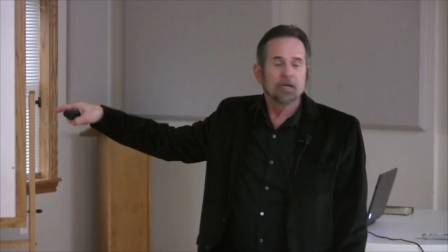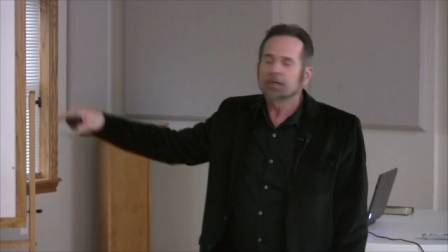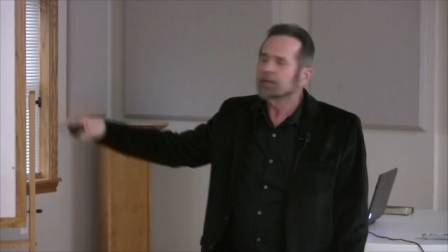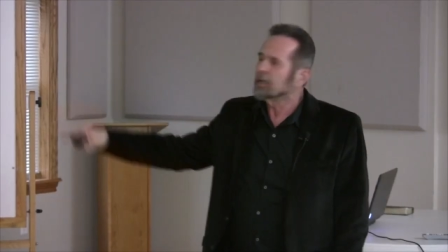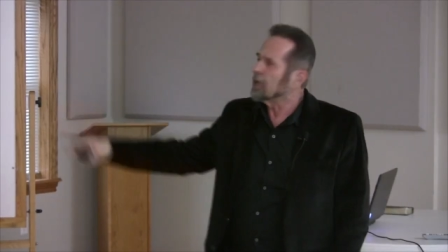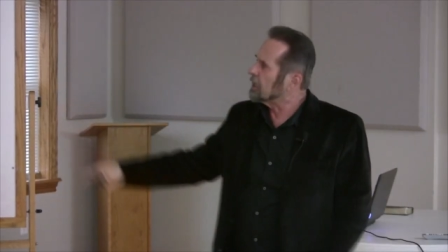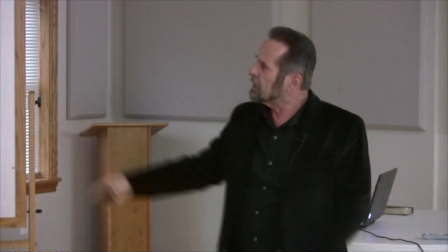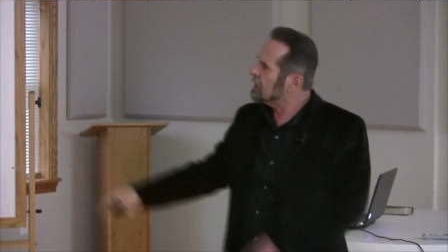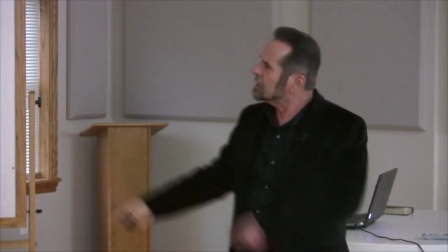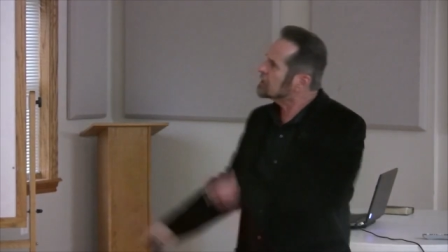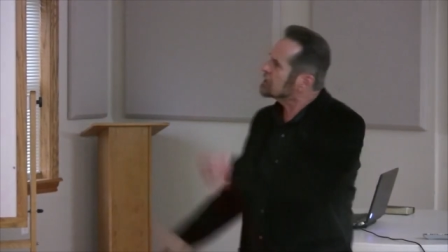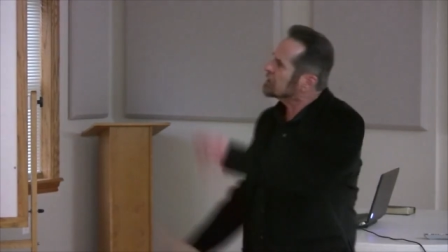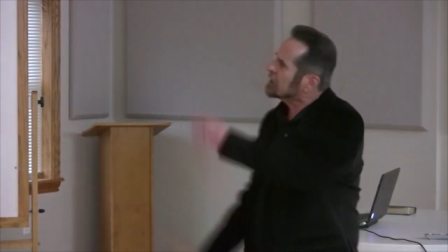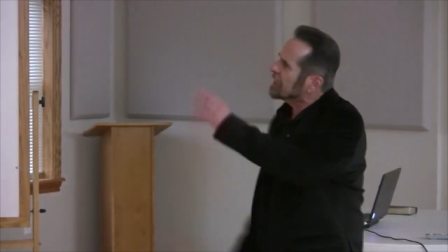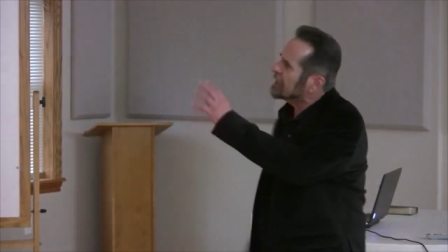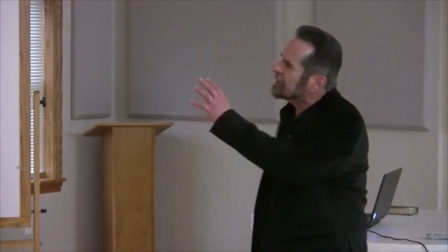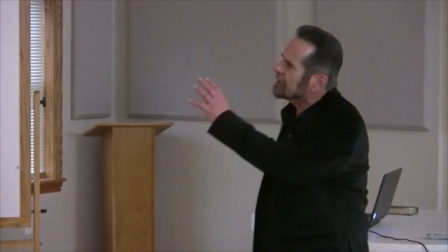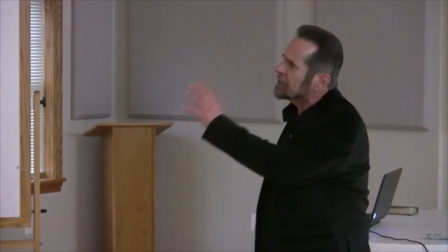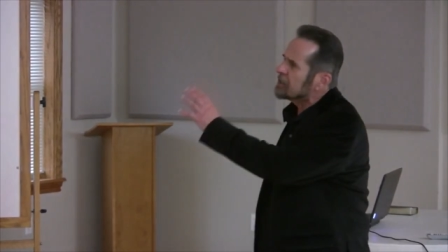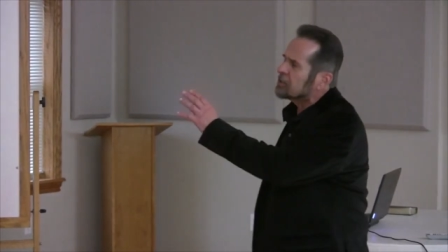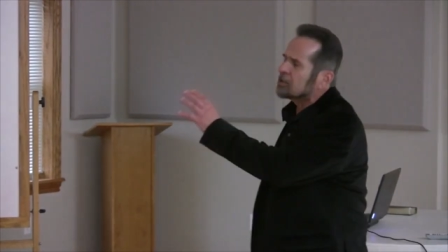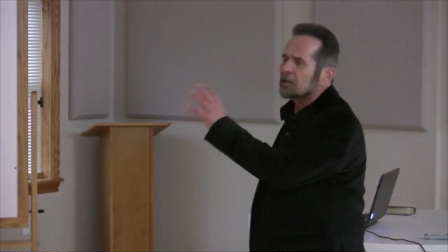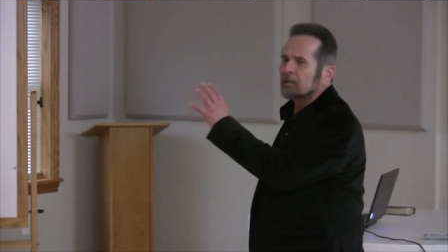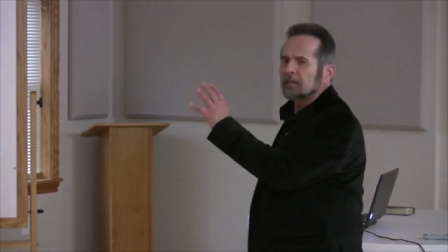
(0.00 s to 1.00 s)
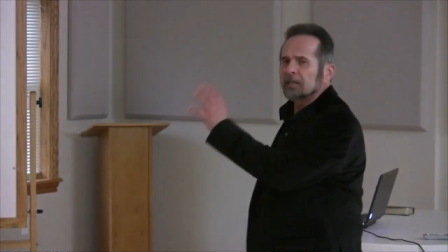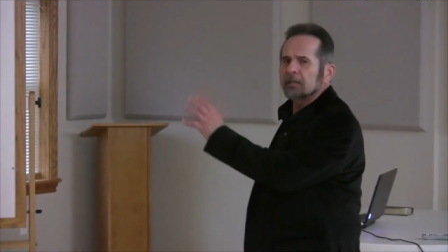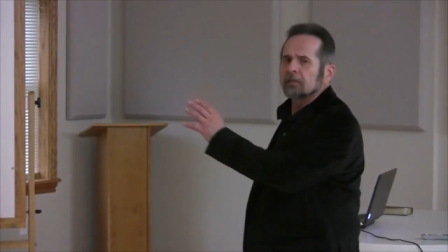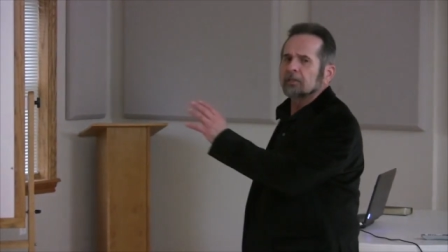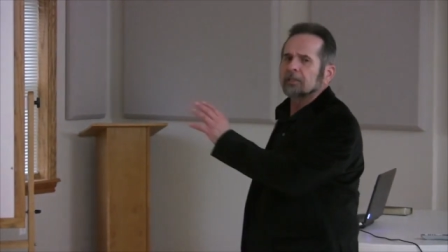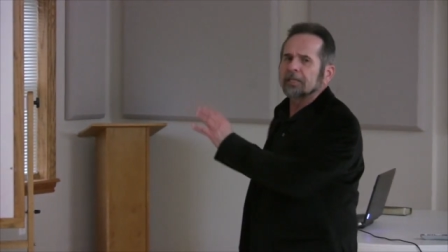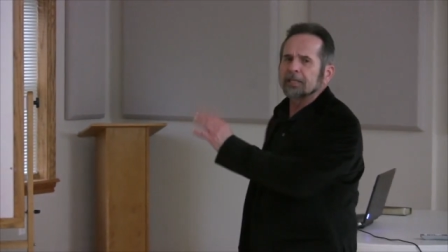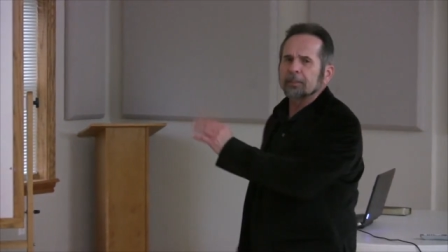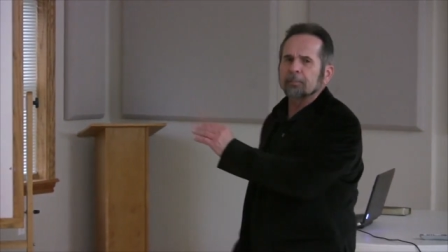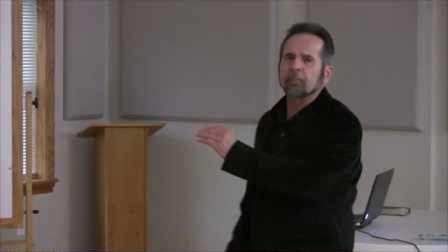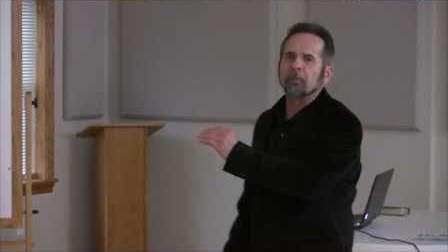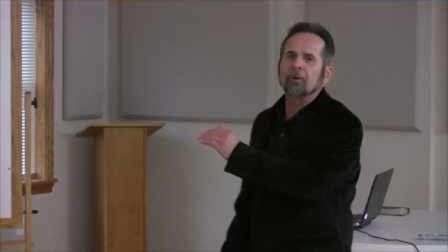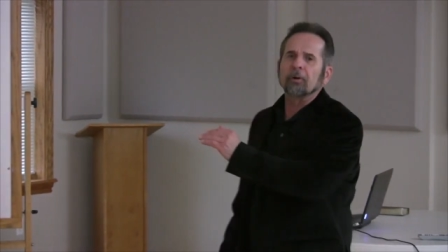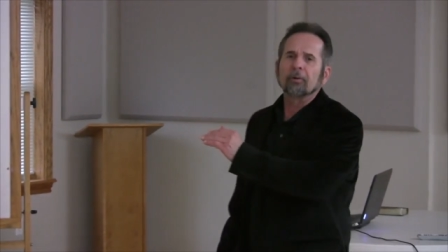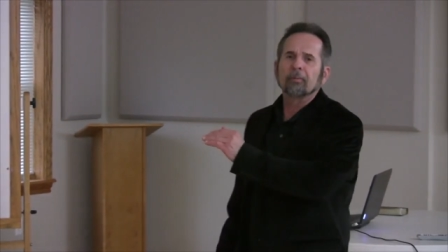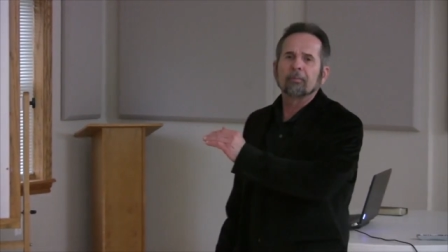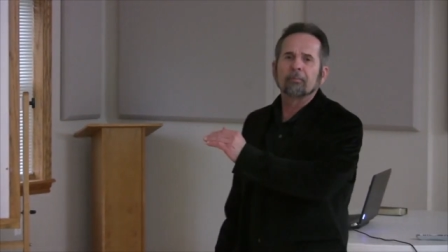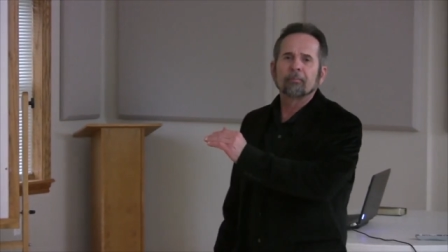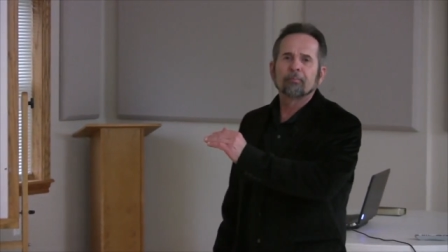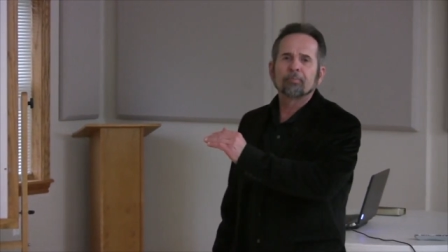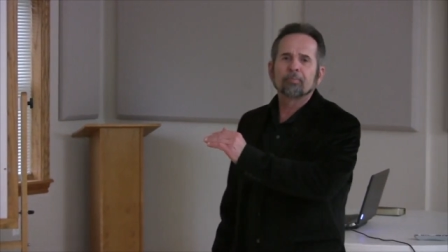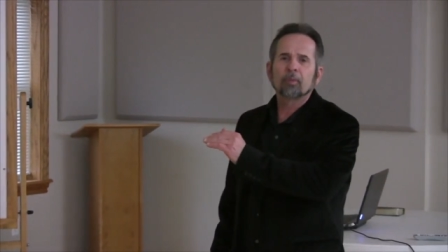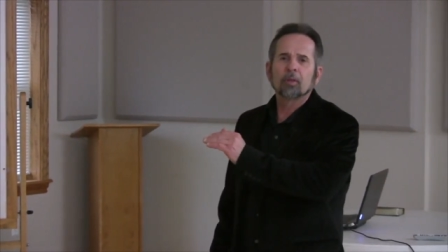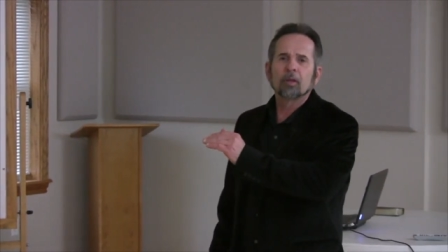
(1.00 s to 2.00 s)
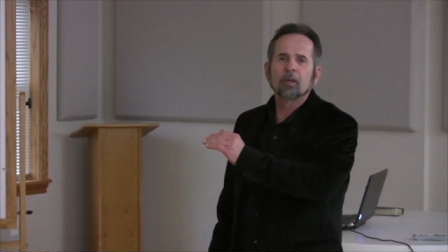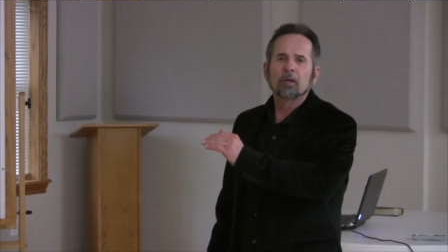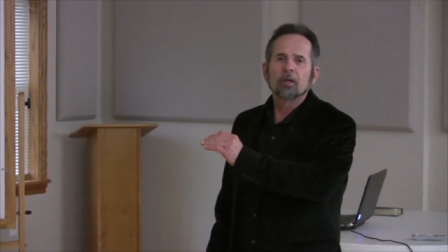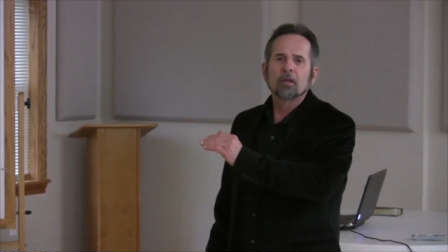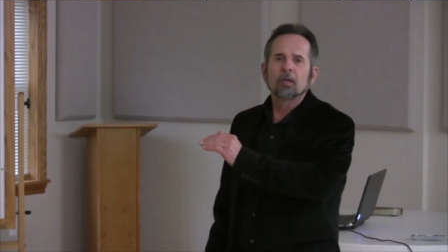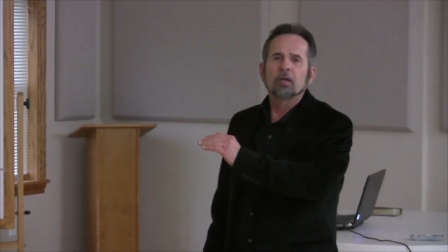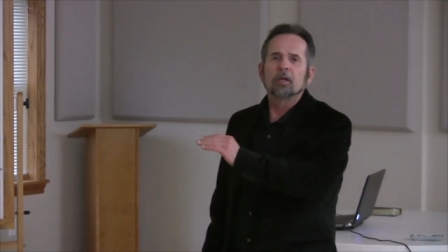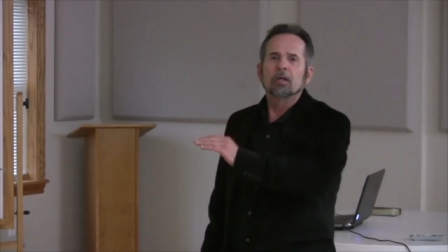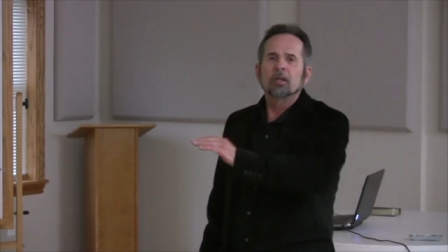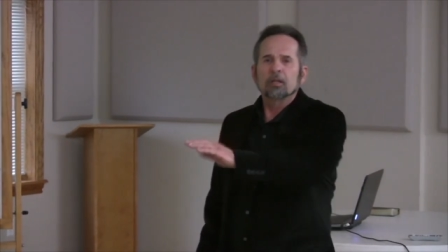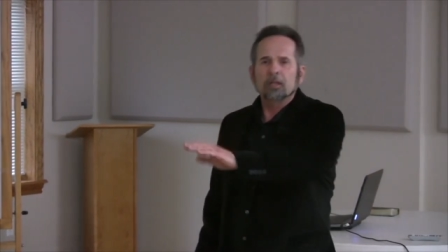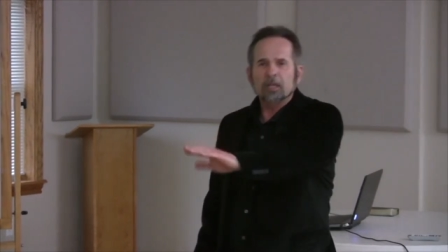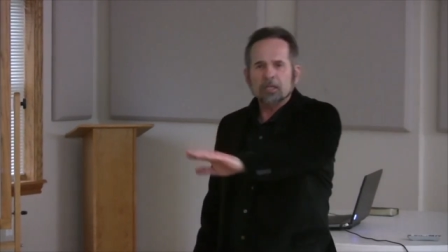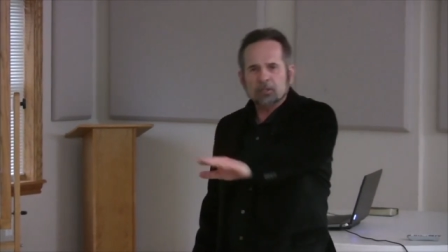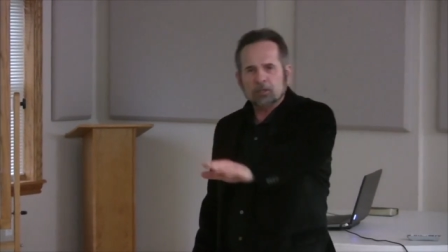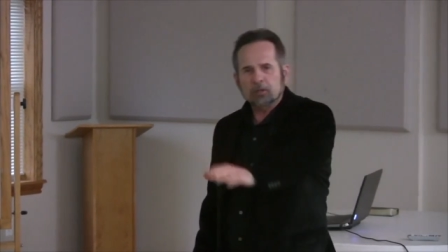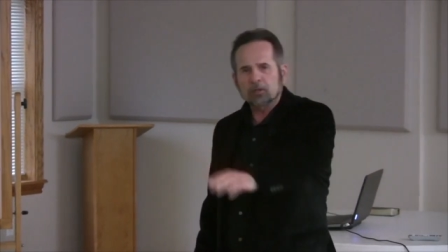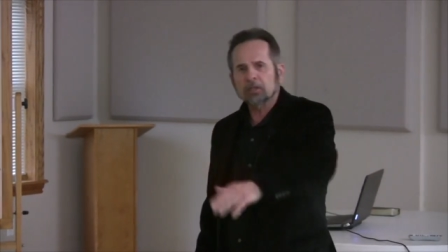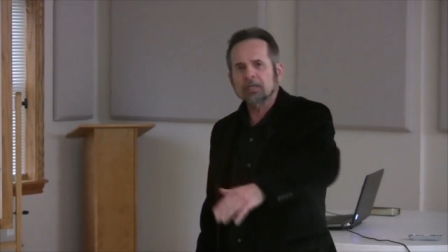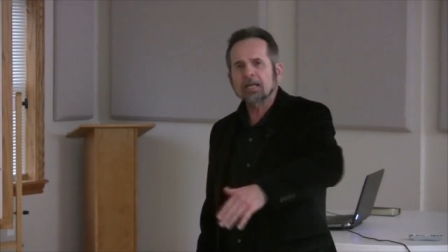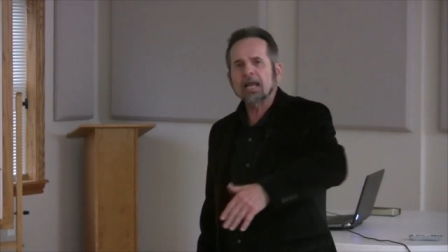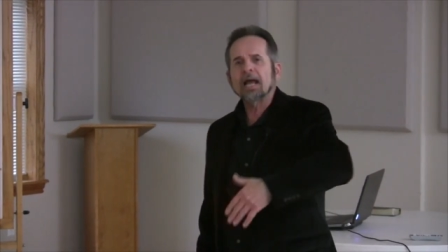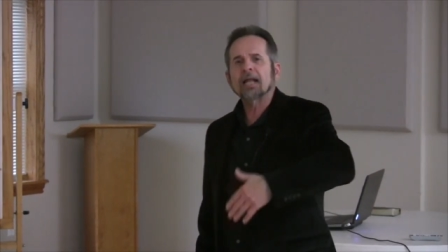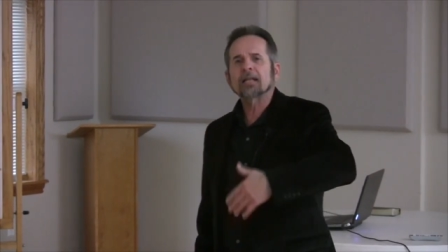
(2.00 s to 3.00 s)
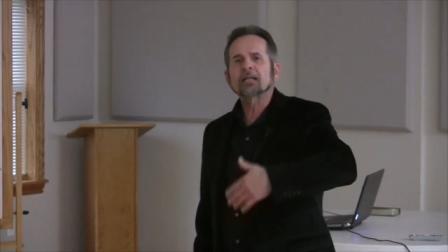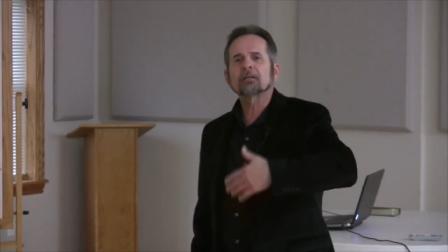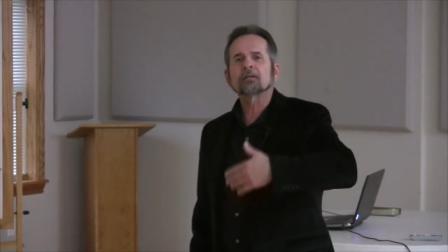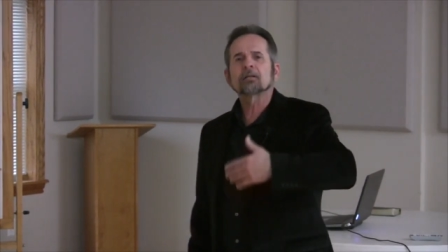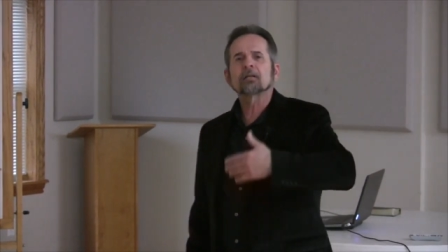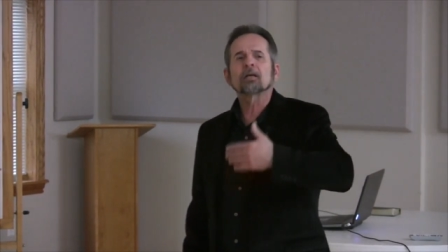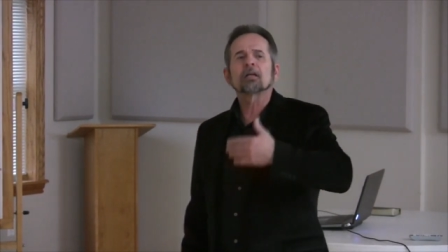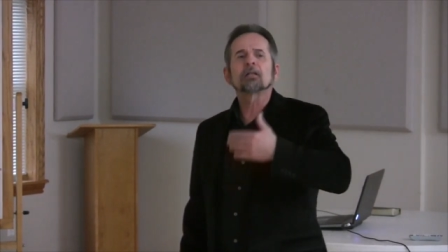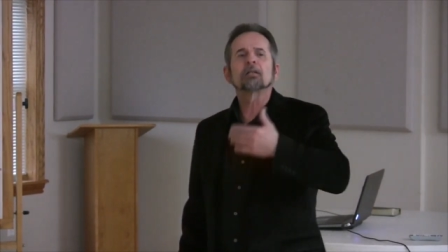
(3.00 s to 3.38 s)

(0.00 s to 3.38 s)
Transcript: Now let's take this a little deeper. Let's look at it